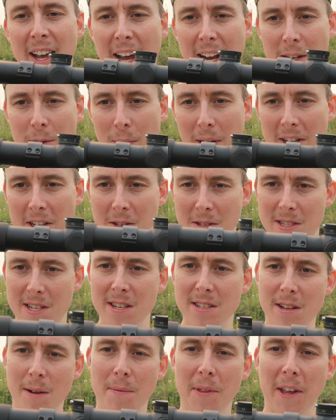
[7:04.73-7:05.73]
anyway, you
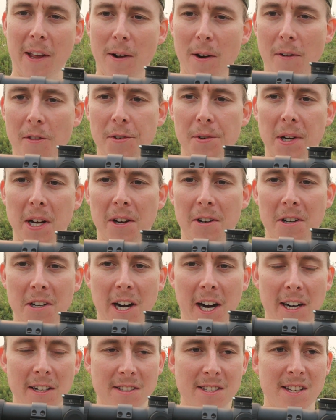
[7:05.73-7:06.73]
see something out at 300
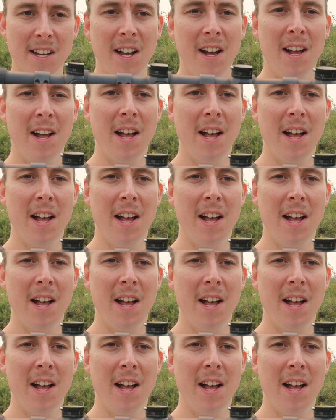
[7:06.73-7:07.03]
yards.